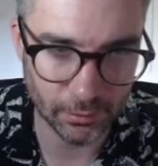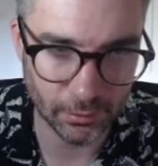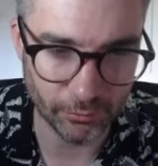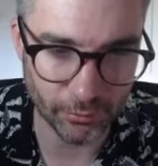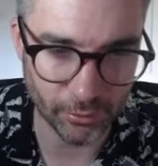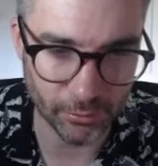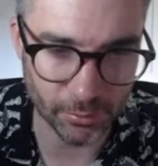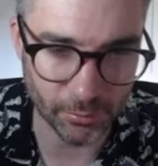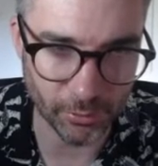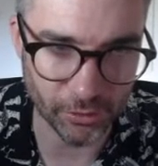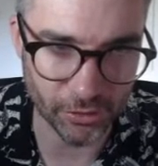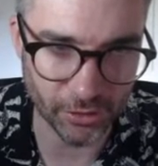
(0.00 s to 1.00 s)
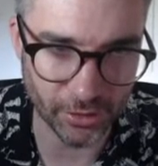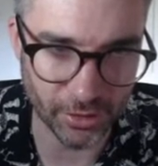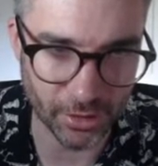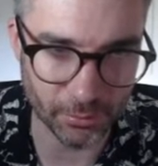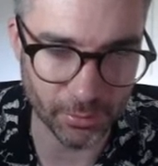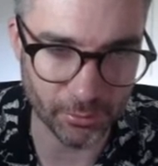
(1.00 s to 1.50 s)
If you want to be more shiny, you
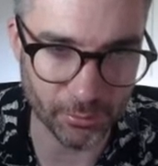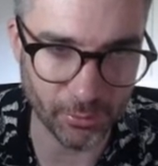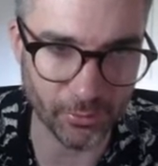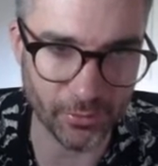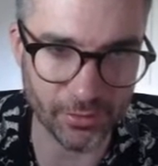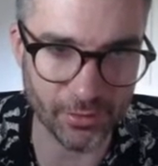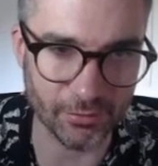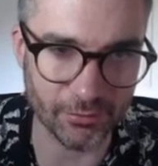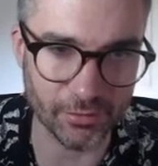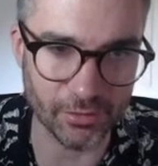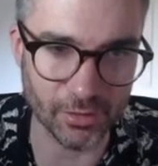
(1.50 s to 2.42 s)
can move more things over to